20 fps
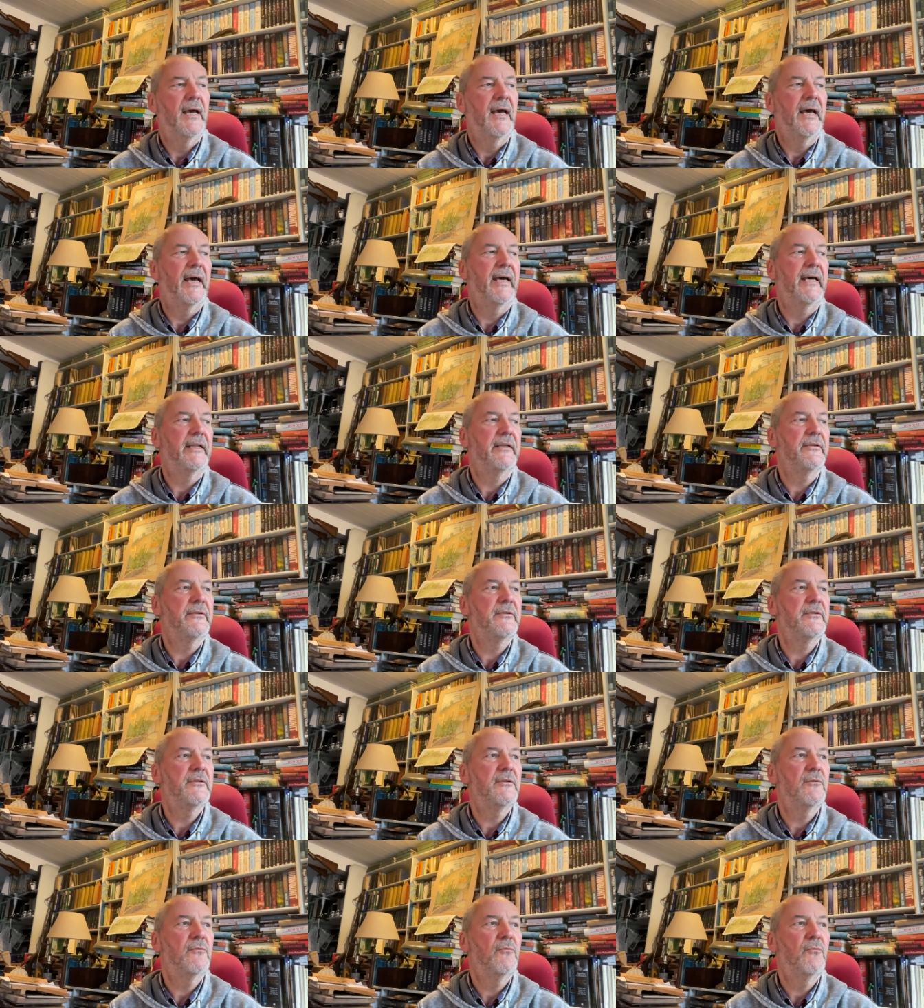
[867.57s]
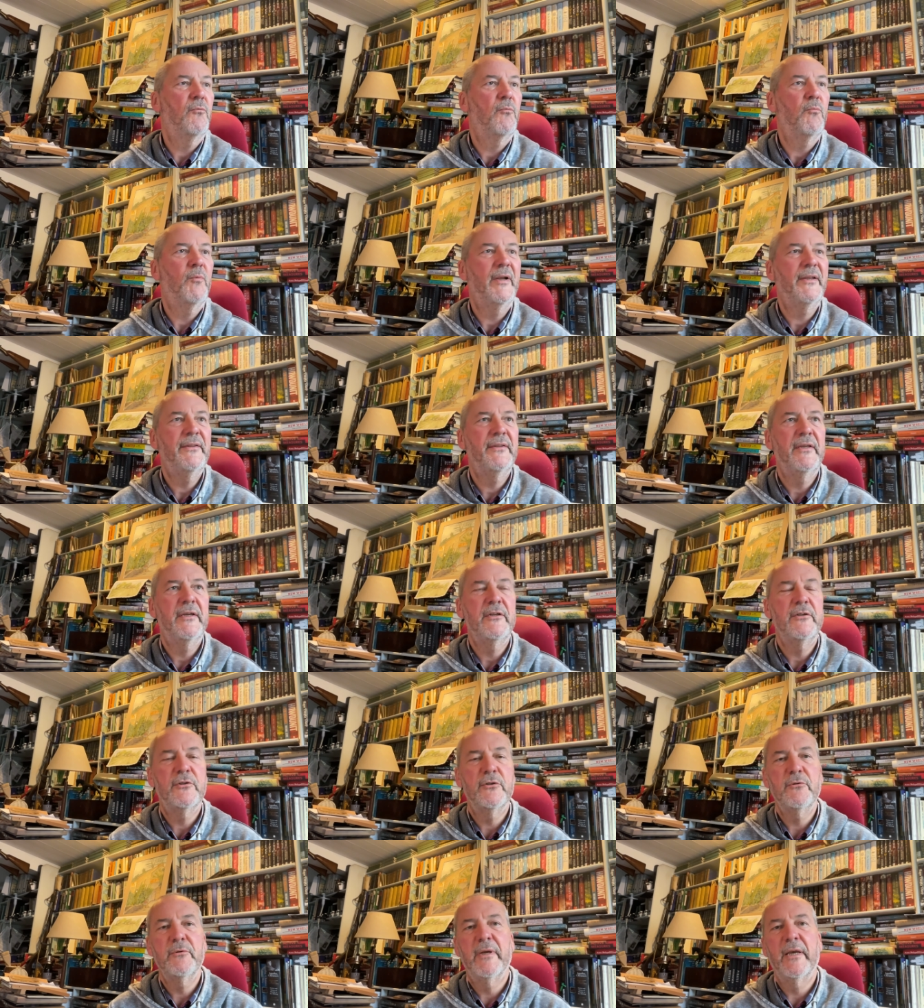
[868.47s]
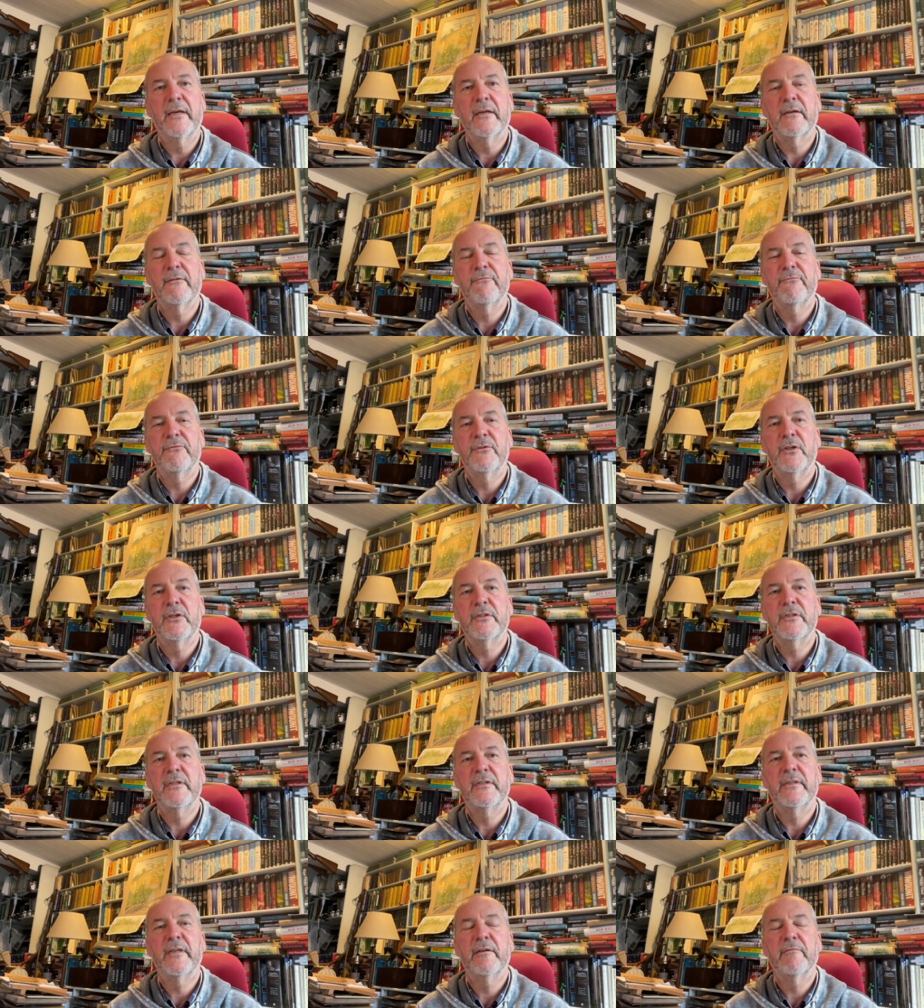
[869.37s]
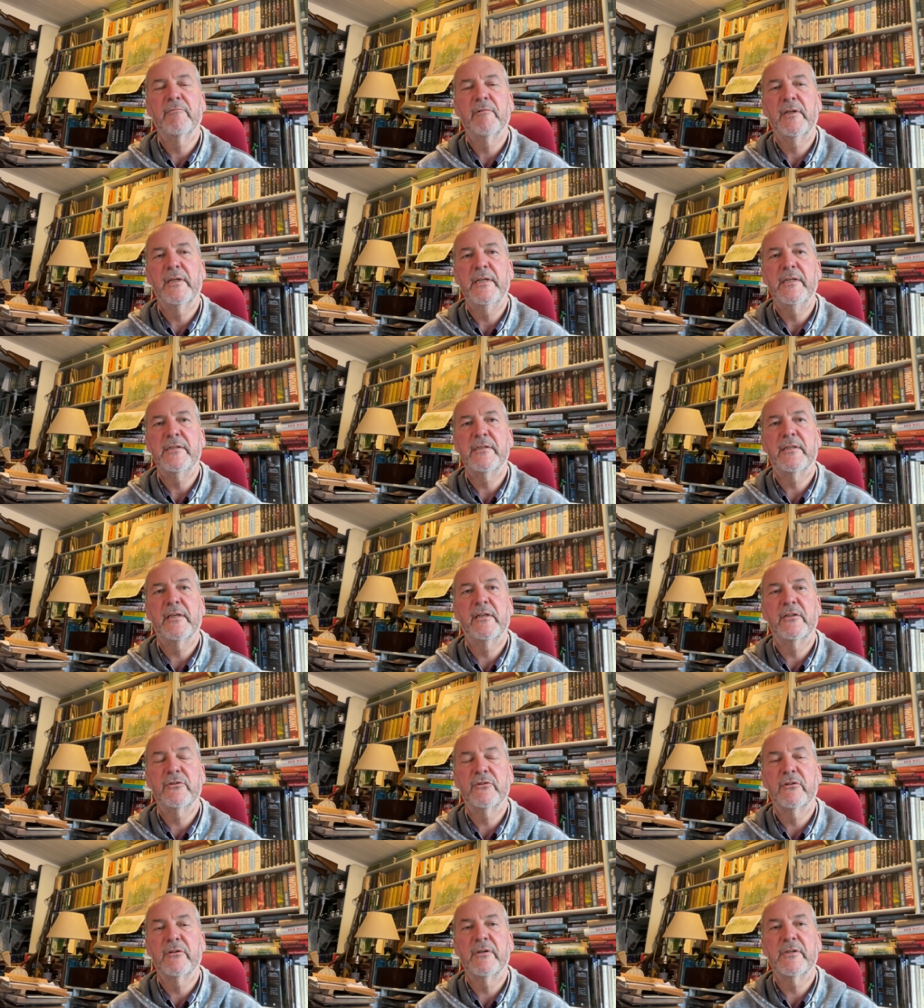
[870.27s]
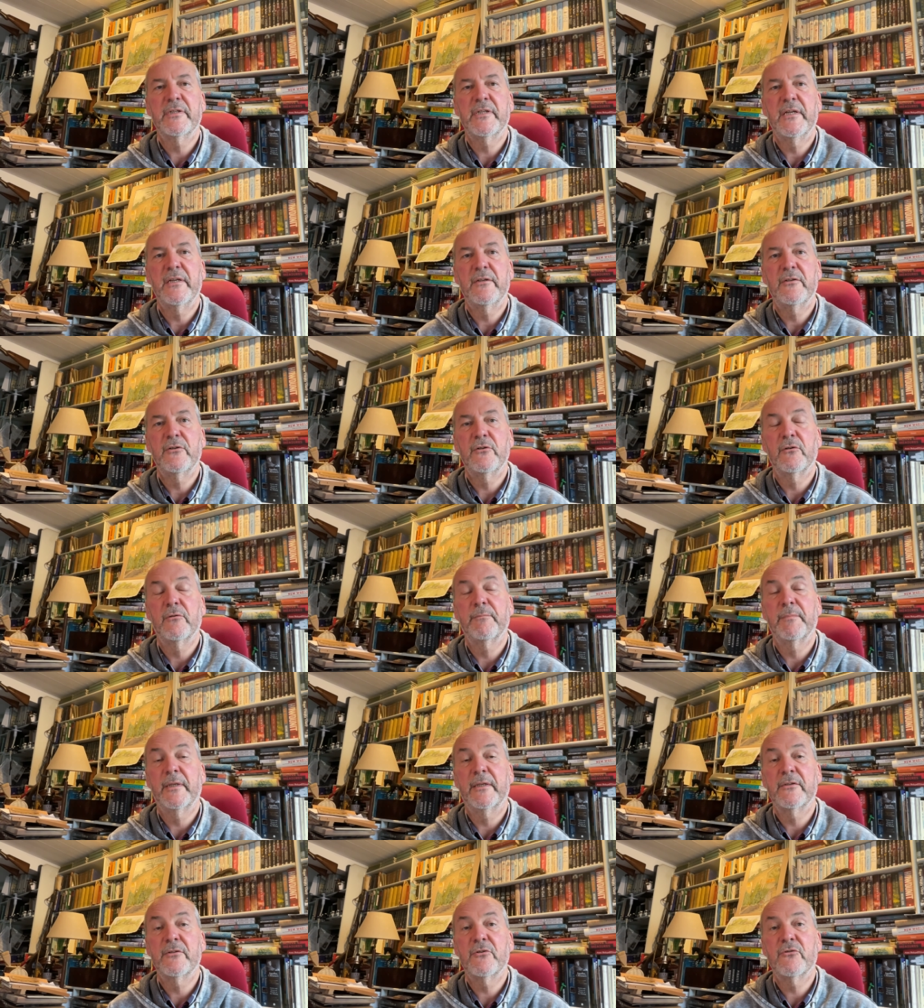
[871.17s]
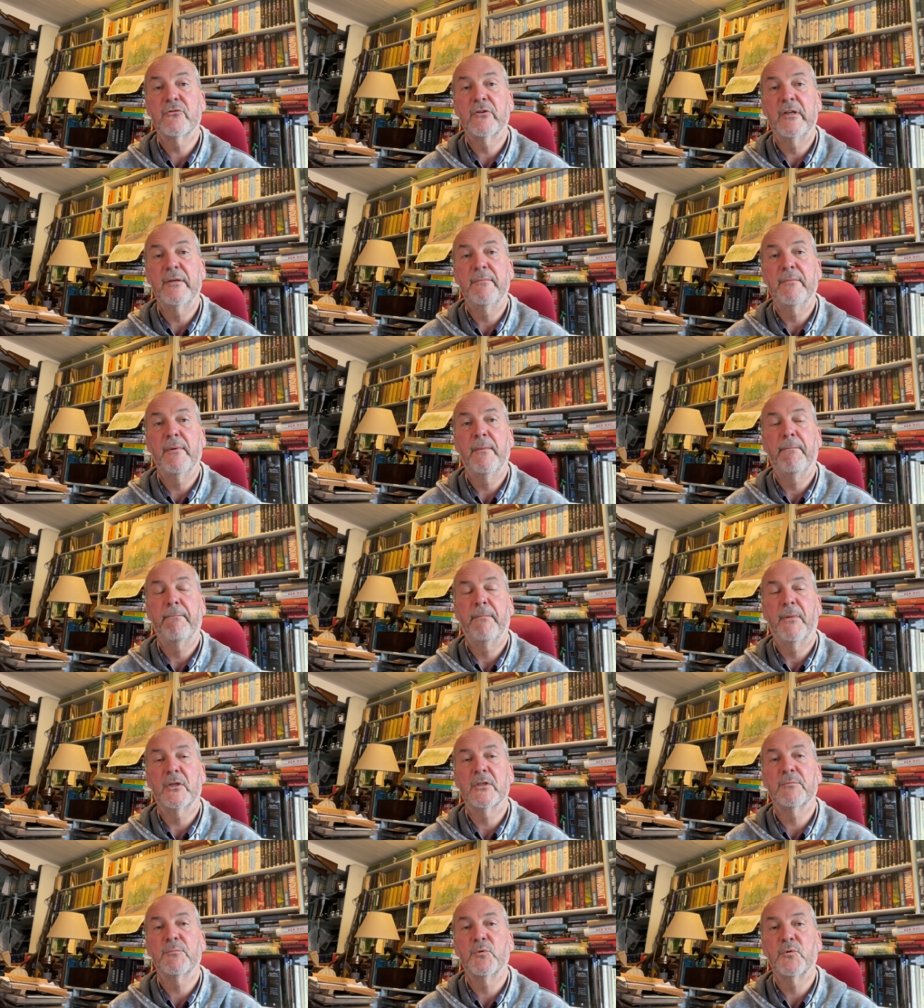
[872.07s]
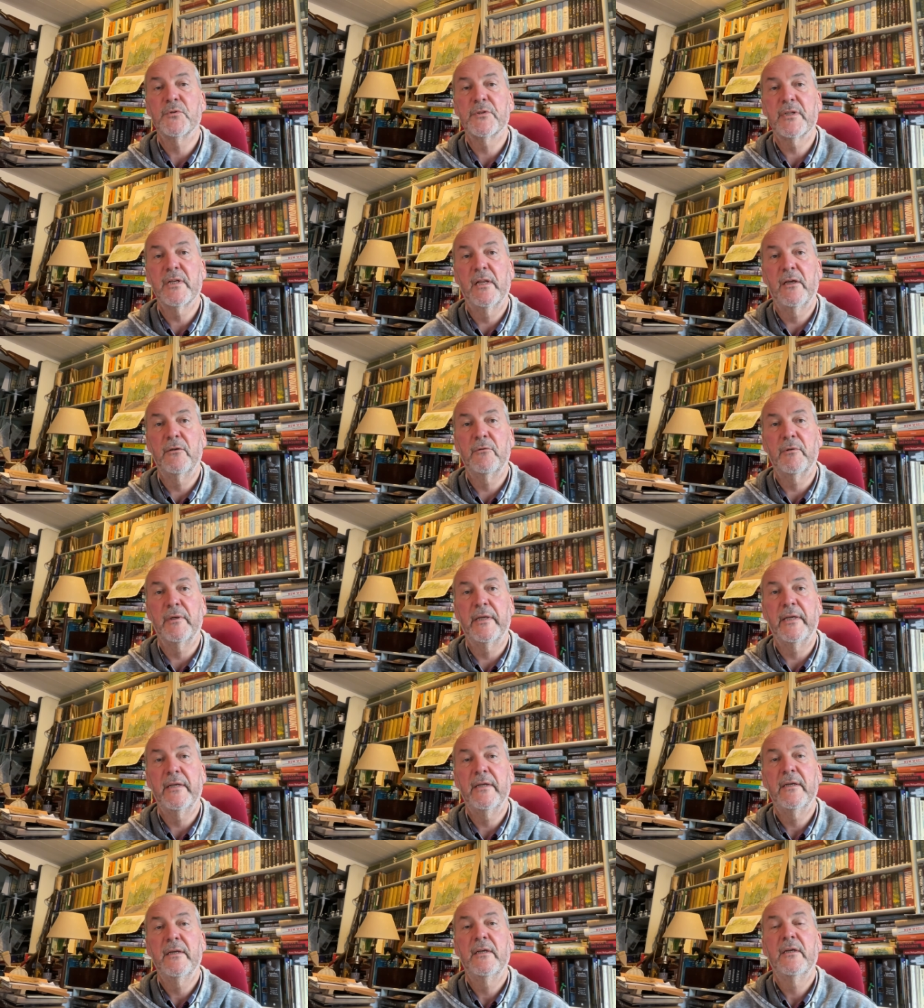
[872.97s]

and when they do get converted, they release their sugars into your bloodstream much more slowly,